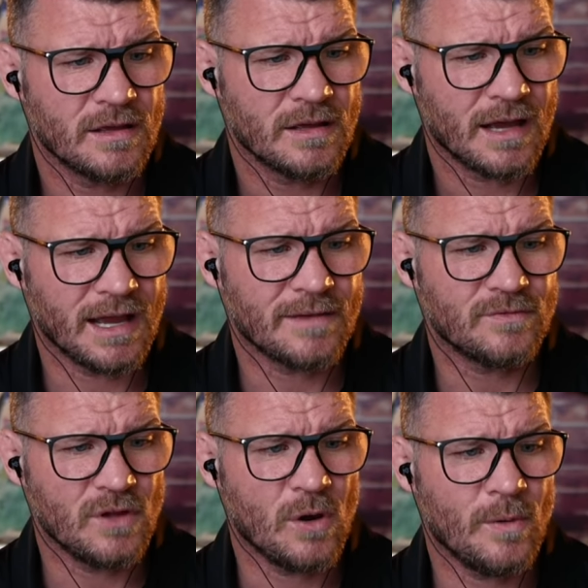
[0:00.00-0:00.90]
I have
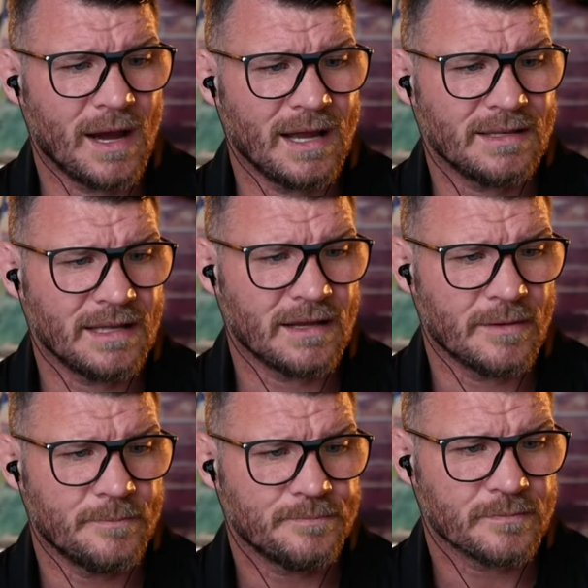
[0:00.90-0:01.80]
no idea.
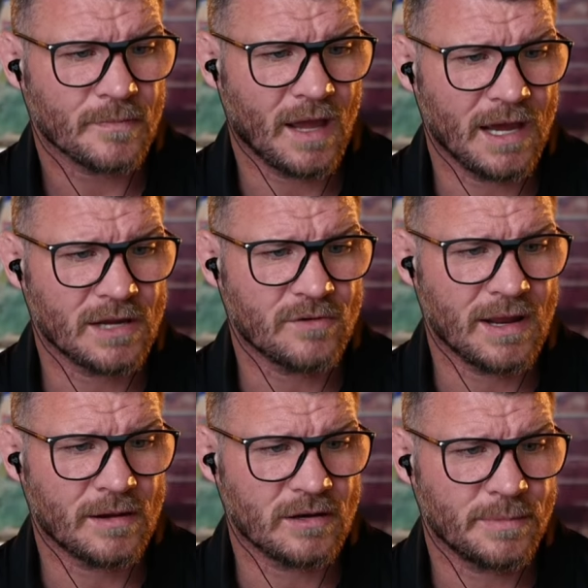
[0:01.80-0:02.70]
I agree.
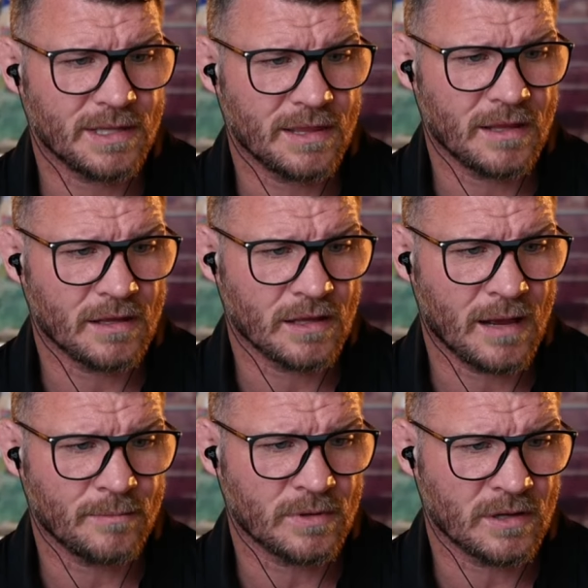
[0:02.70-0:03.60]
I'm going to be. The,
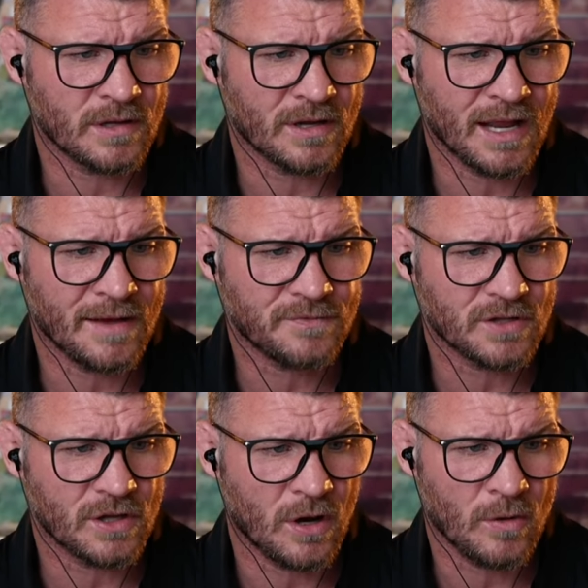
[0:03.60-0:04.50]
I'm going to have to
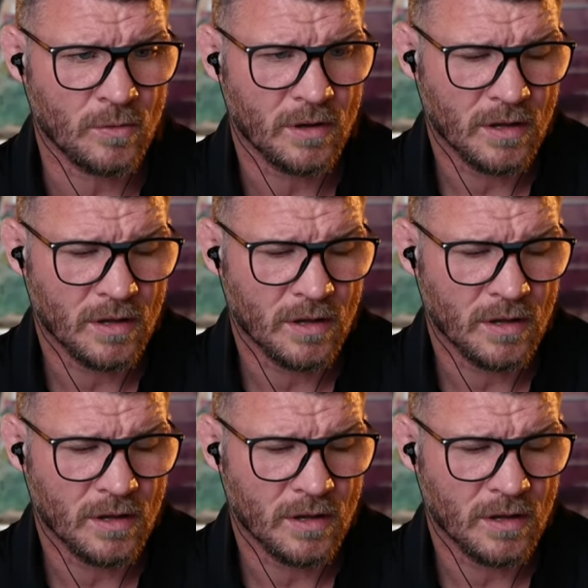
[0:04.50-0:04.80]
go